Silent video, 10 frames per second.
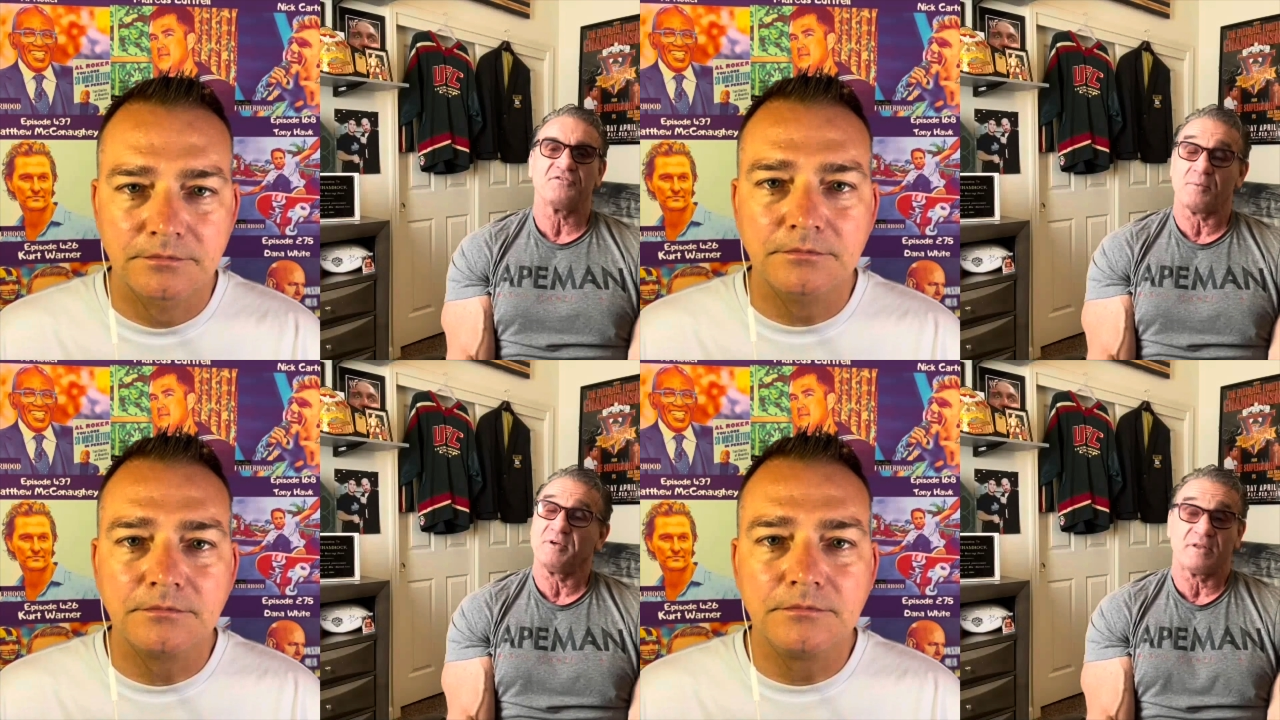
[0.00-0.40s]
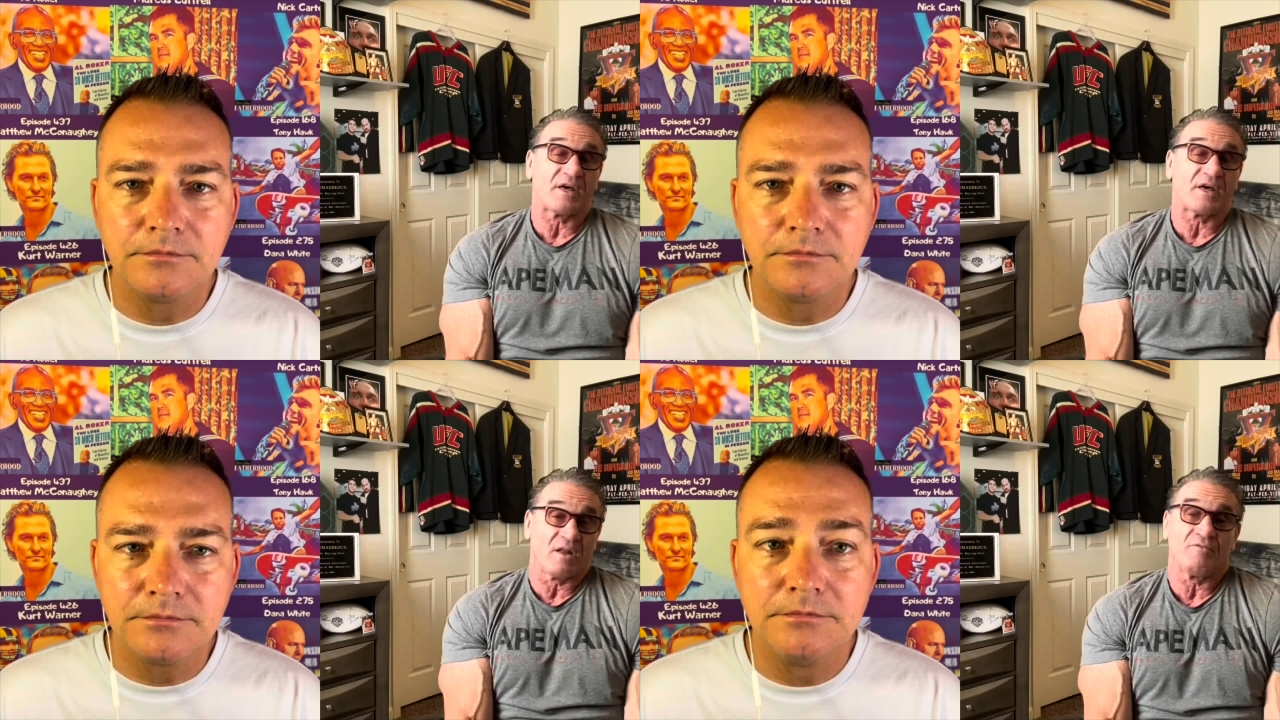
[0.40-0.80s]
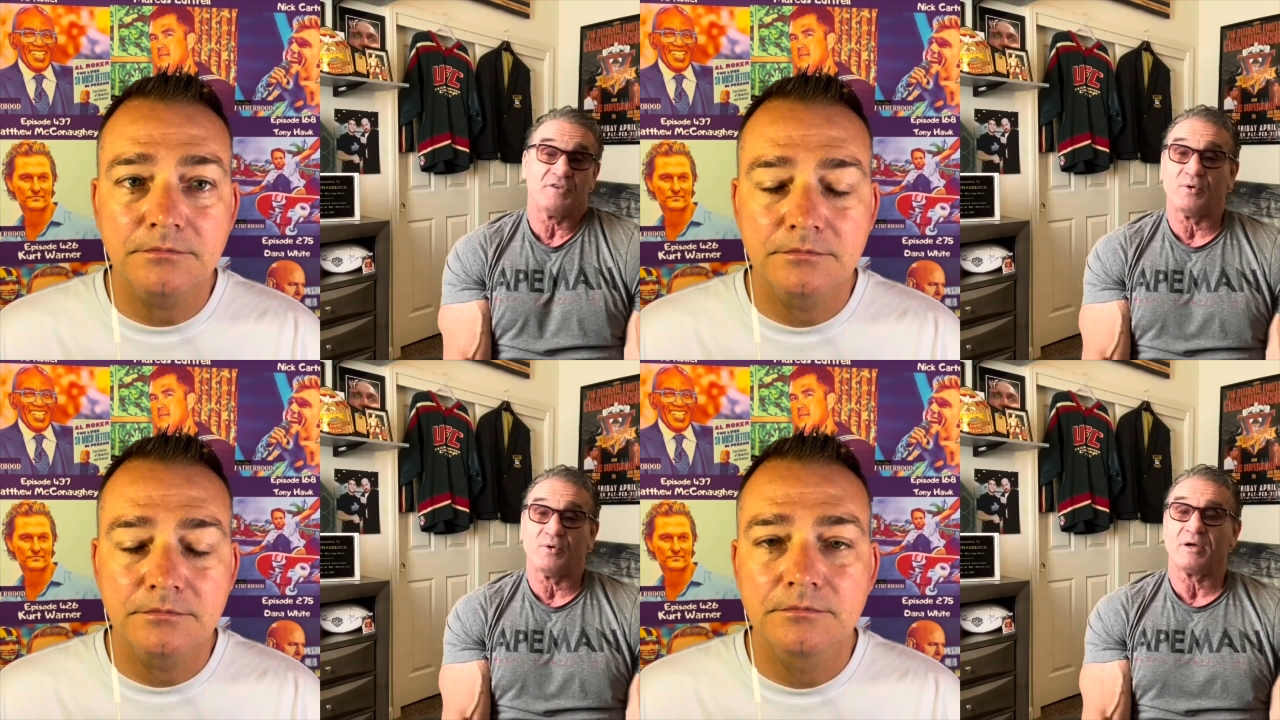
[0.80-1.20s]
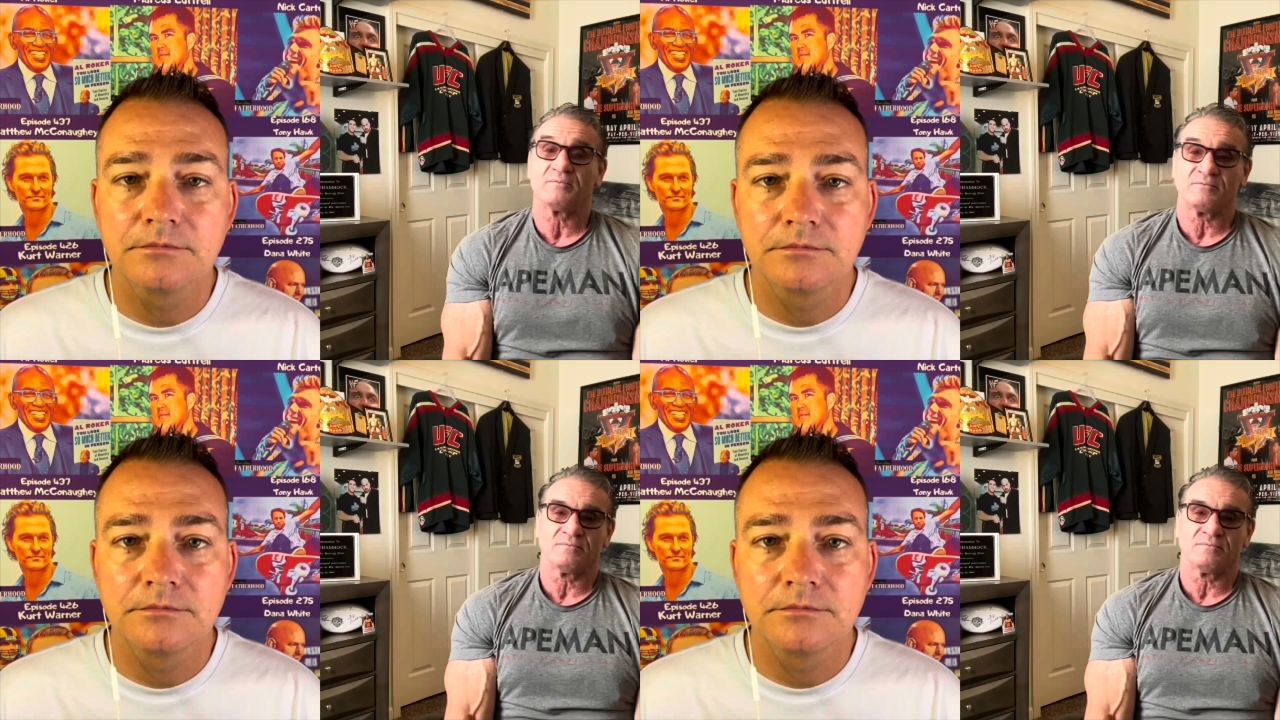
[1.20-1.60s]
Speaker 1: something that they love
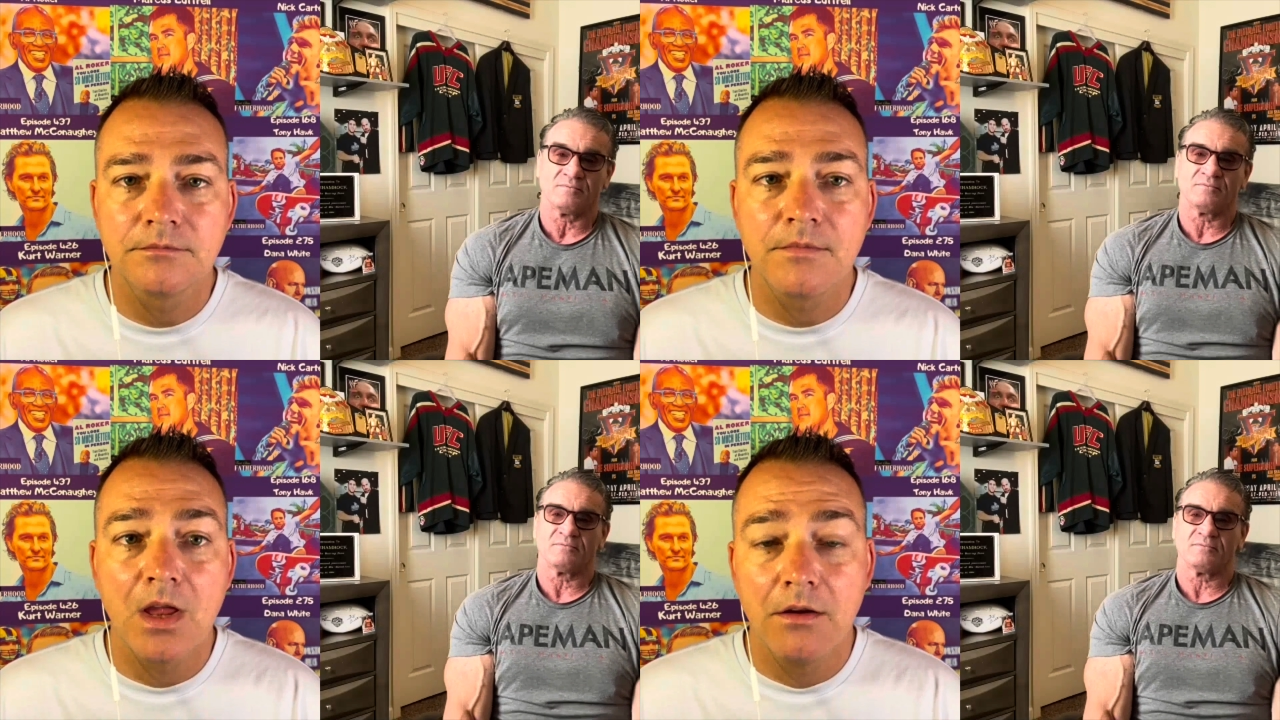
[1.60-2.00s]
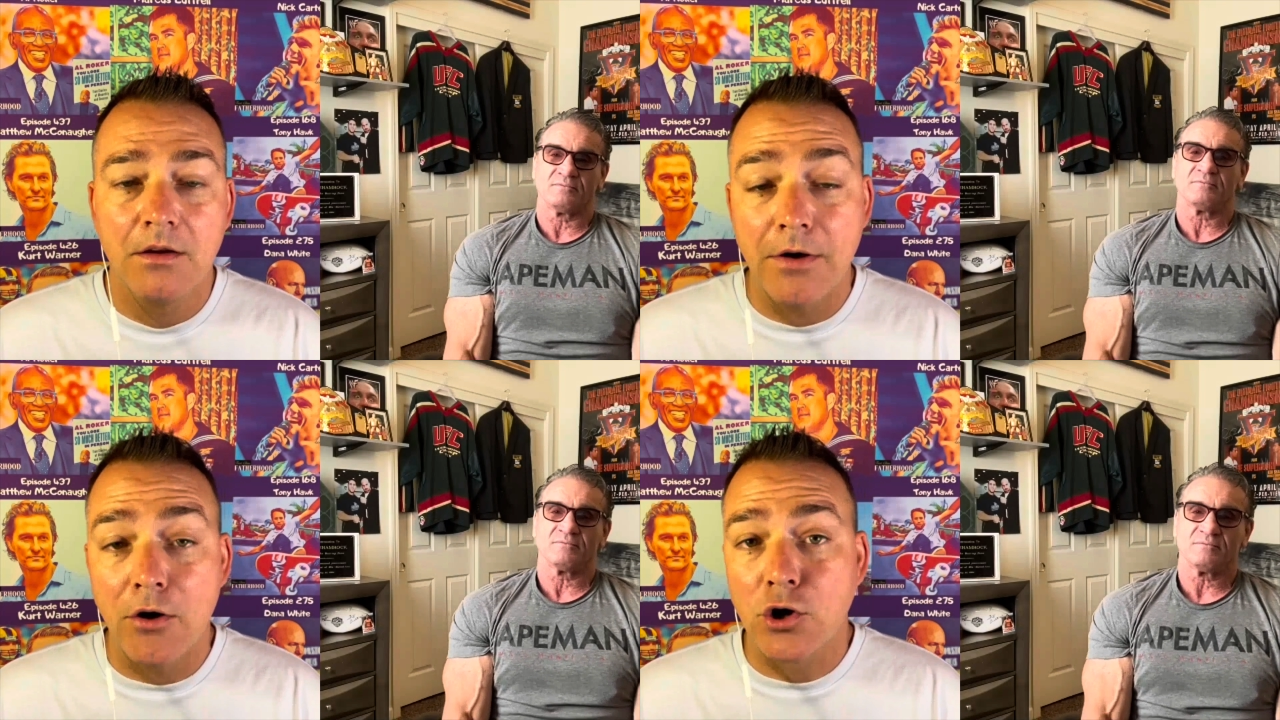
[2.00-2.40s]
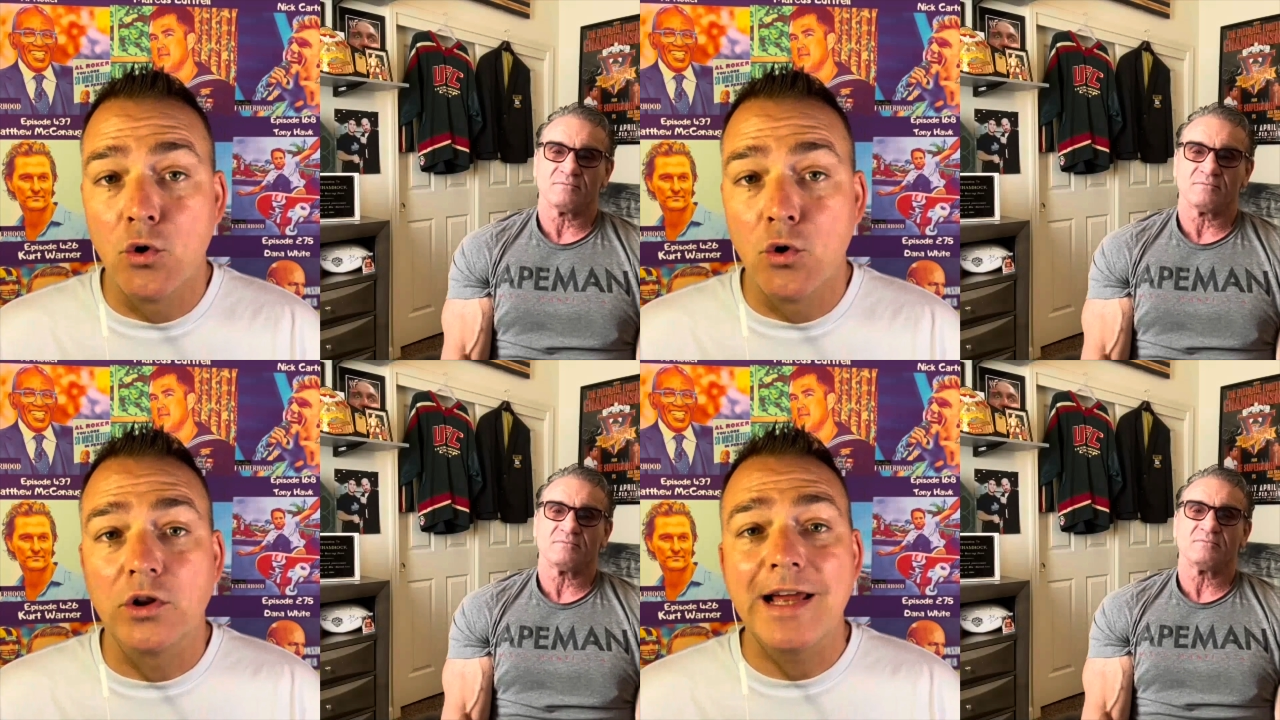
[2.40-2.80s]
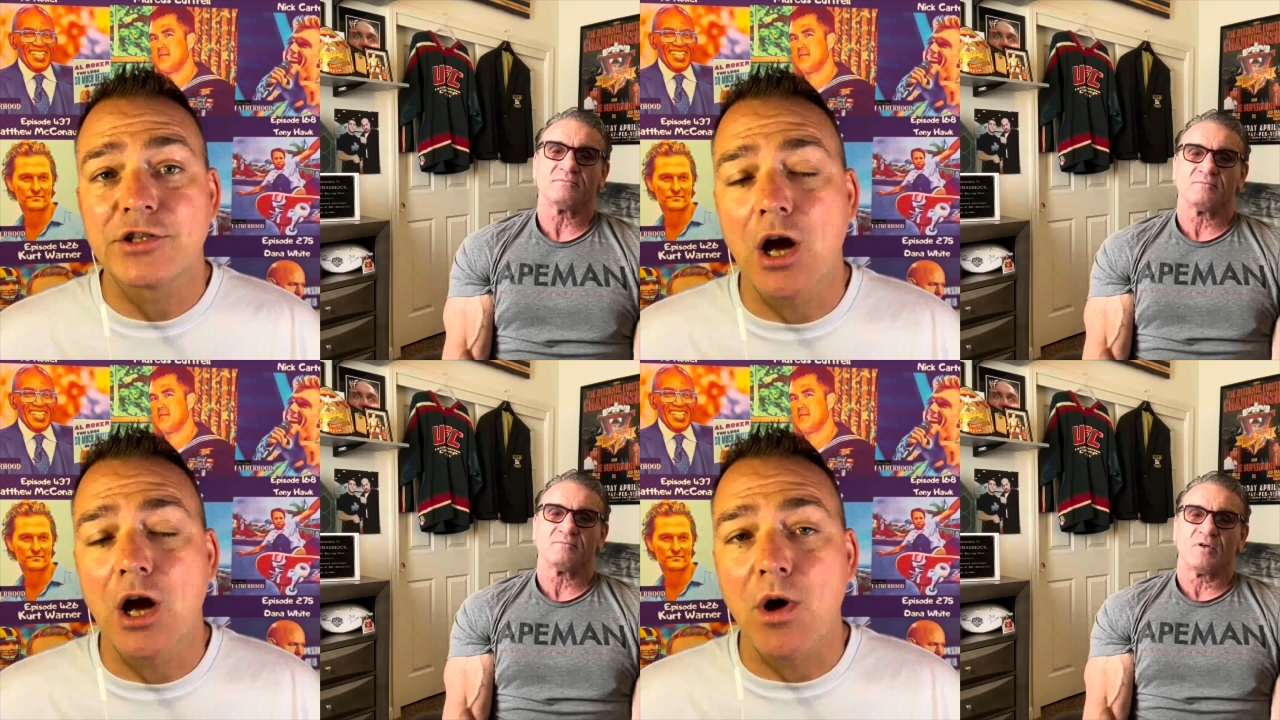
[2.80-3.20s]
doing.
Speaker 2: Very cool.
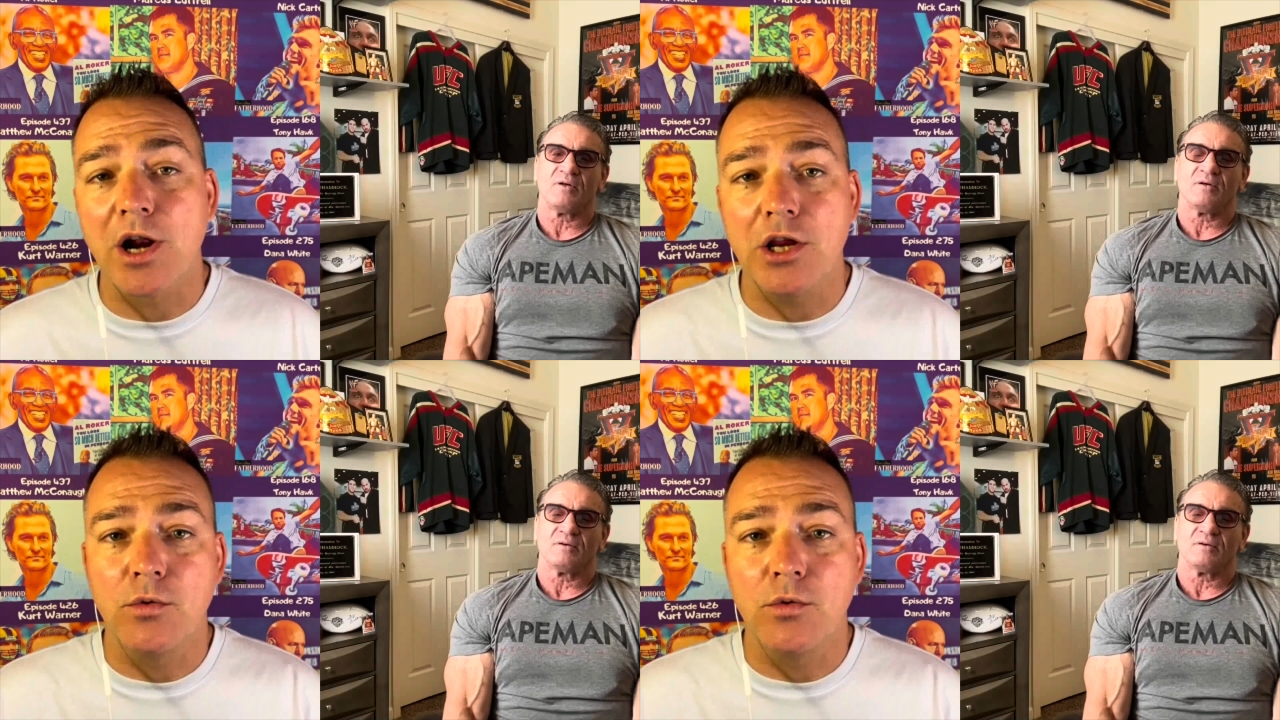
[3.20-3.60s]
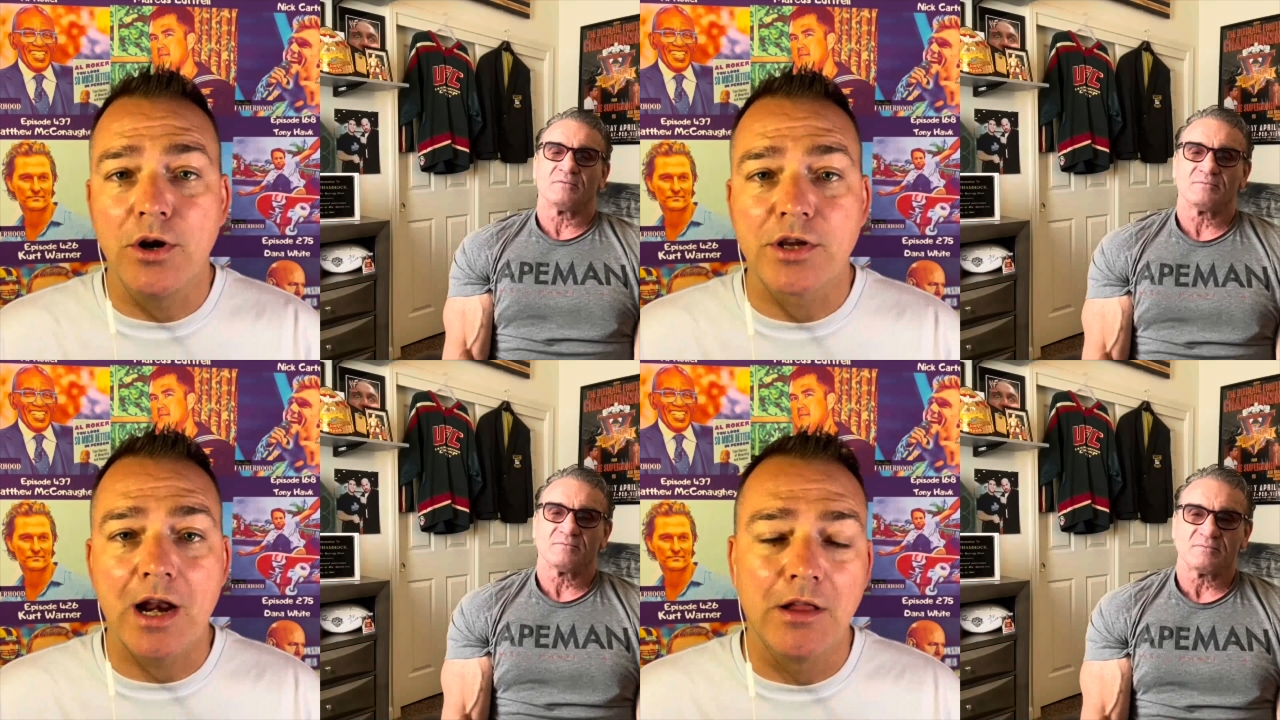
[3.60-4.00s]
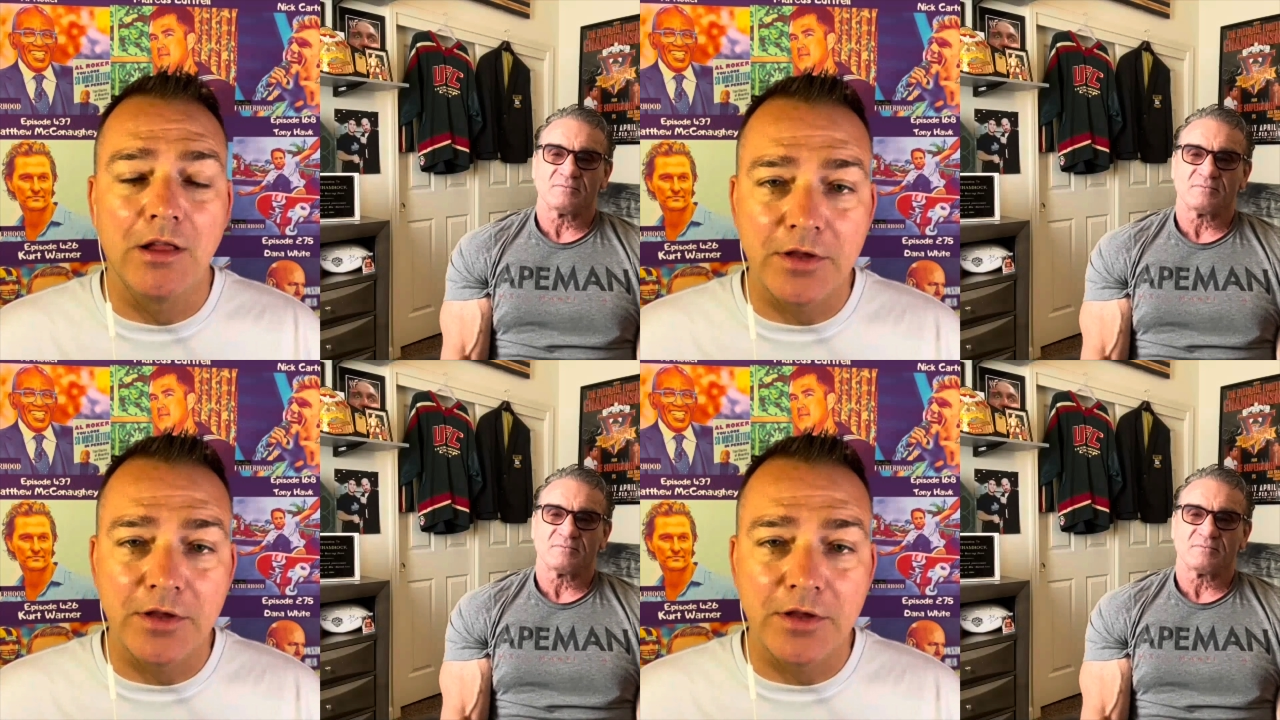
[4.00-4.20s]
Last thing I want to hit you with here, Ken, I'd